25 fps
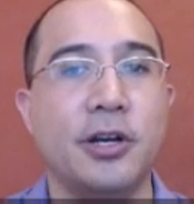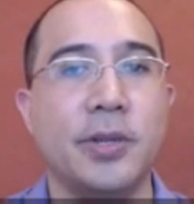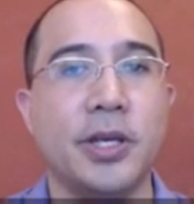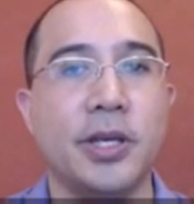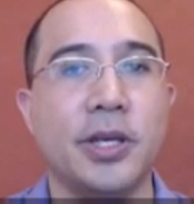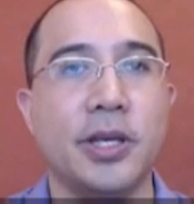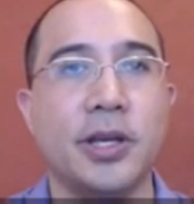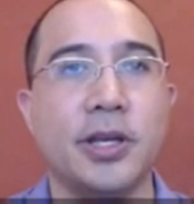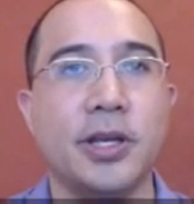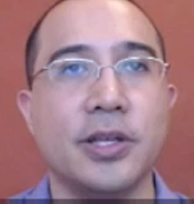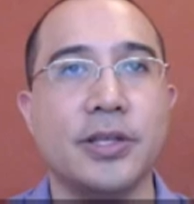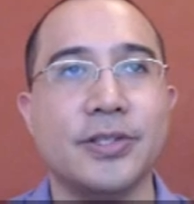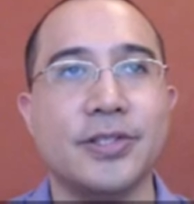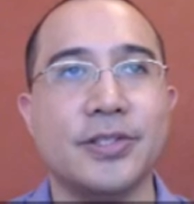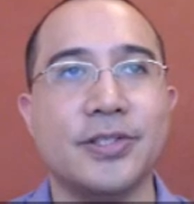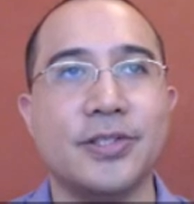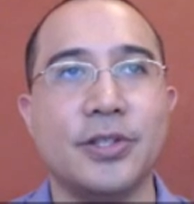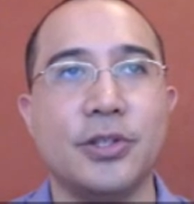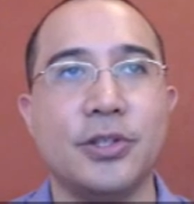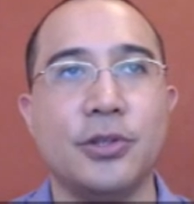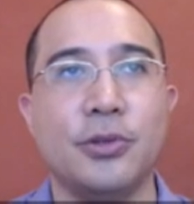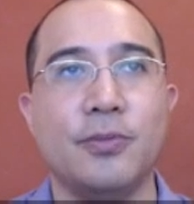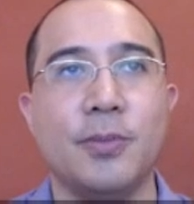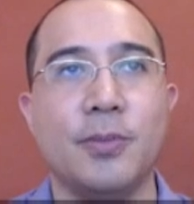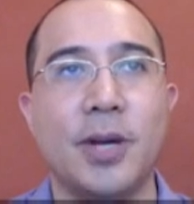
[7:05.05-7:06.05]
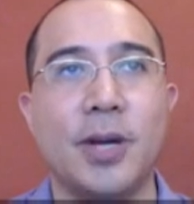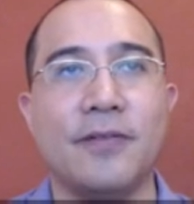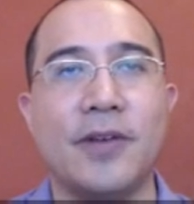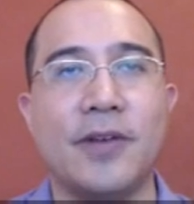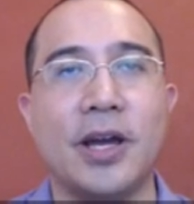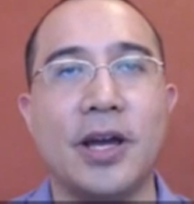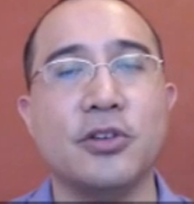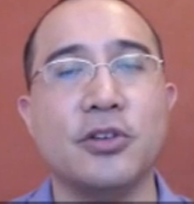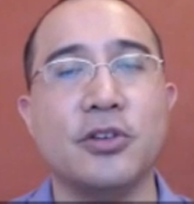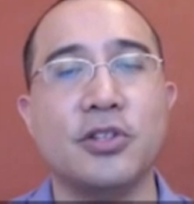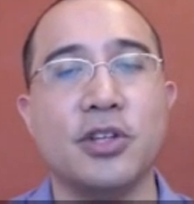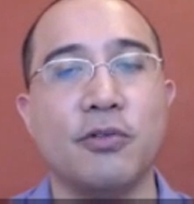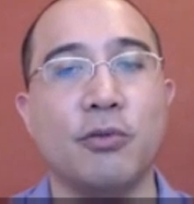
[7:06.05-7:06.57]
because you might
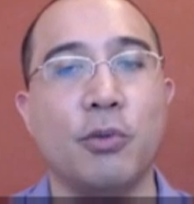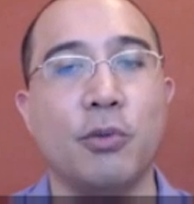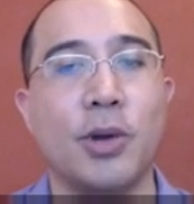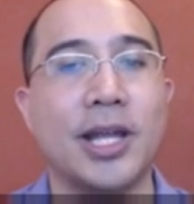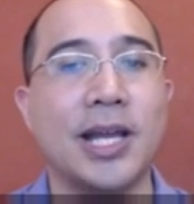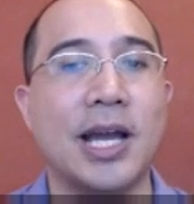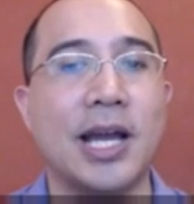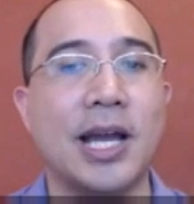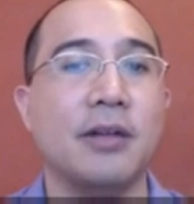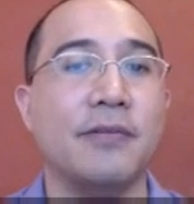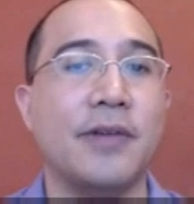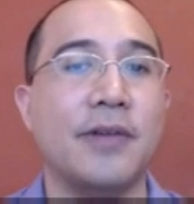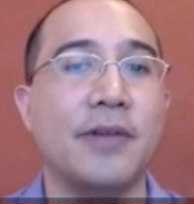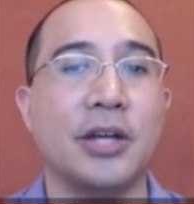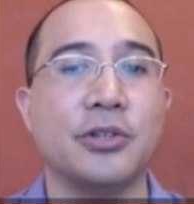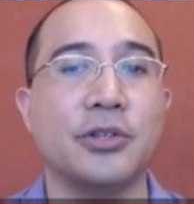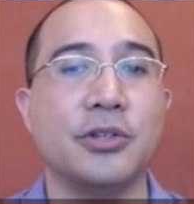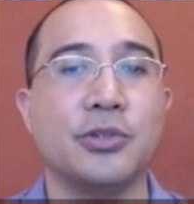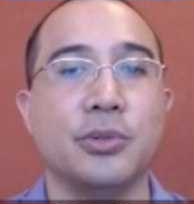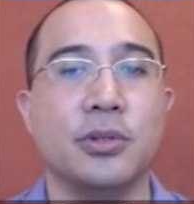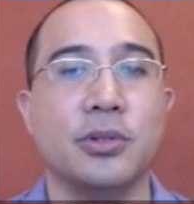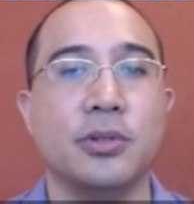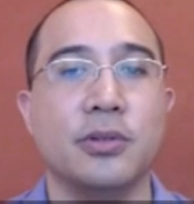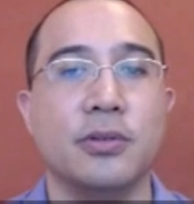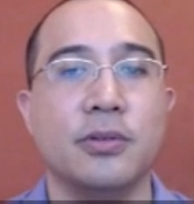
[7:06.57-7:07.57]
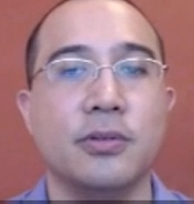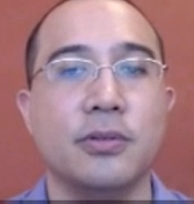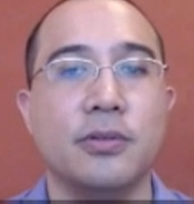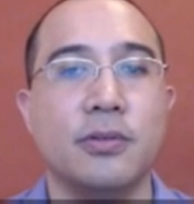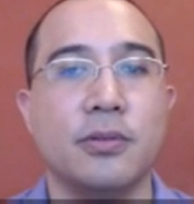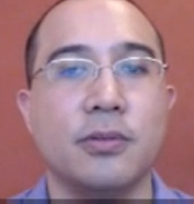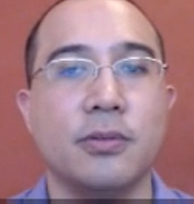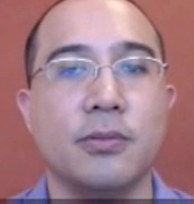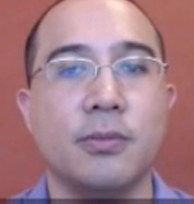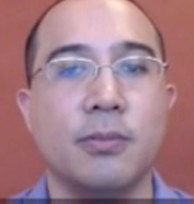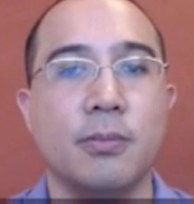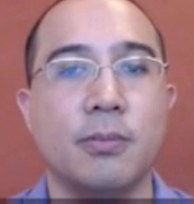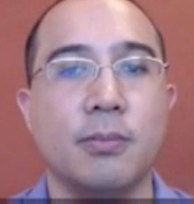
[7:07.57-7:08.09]
find yourself running out of actual
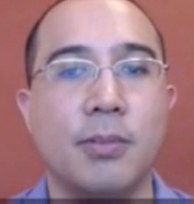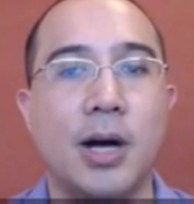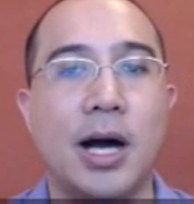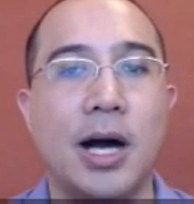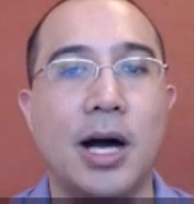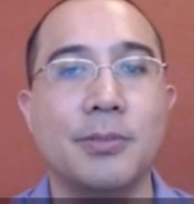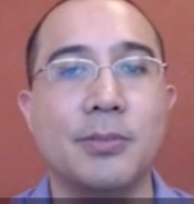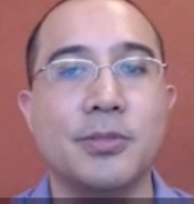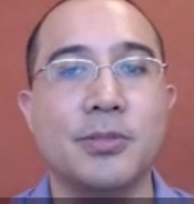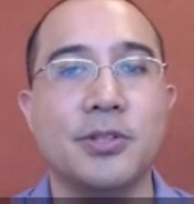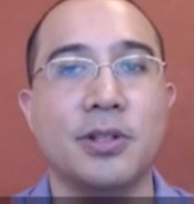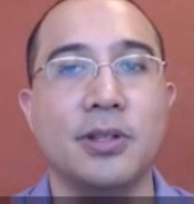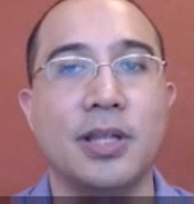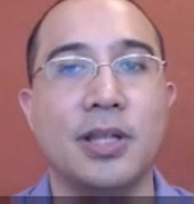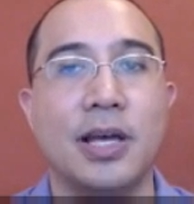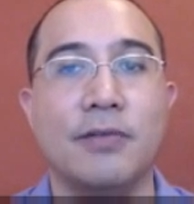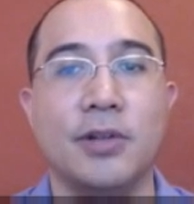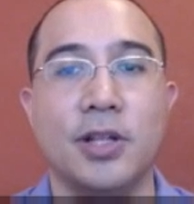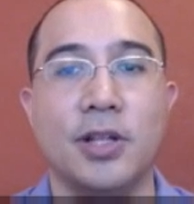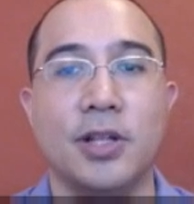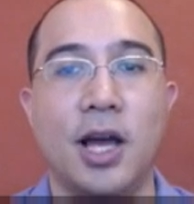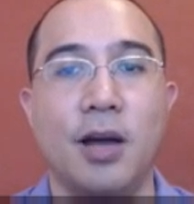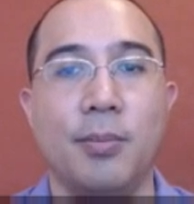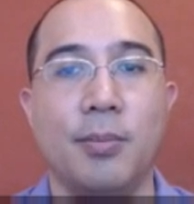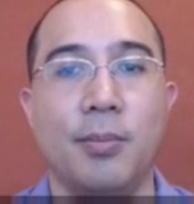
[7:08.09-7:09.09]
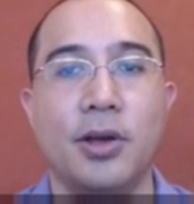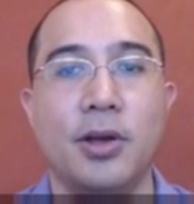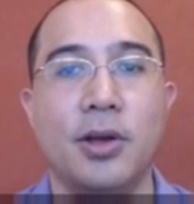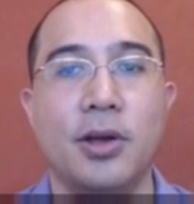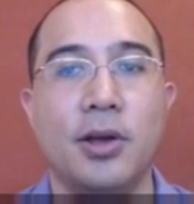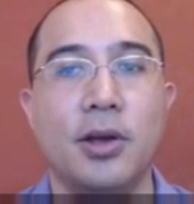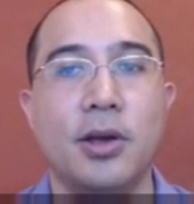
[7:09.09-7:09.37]
mobs to level up